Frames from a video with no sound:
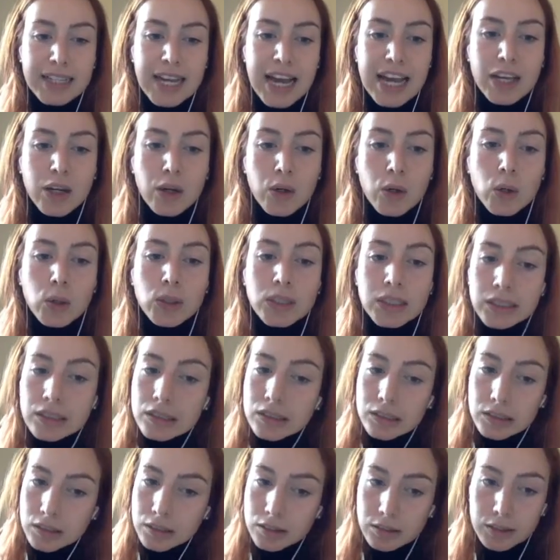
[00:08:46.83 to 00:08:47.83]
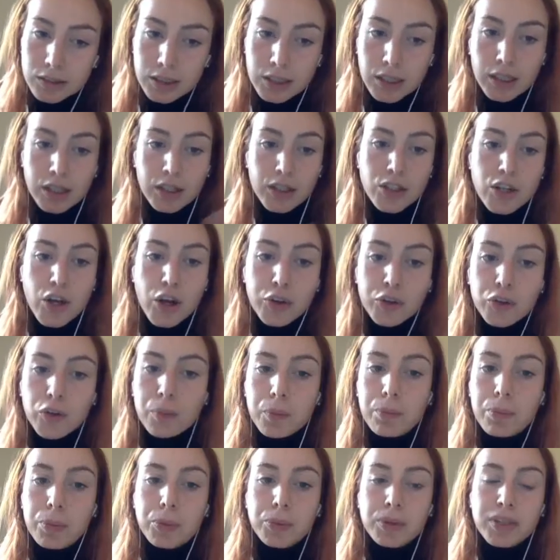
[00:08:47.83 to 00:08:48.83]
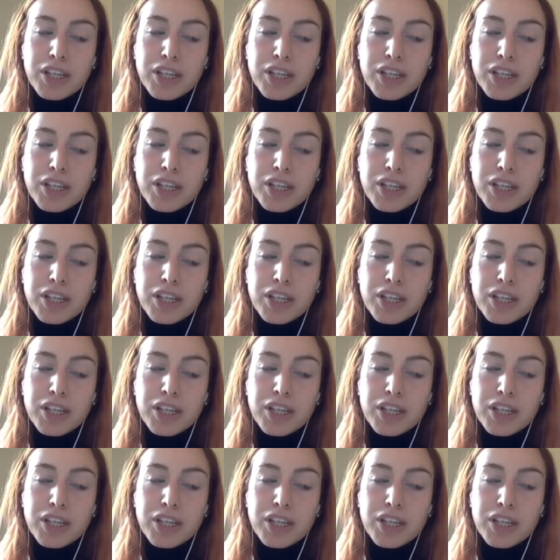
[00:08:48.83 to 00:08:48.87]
I couldn't not to put a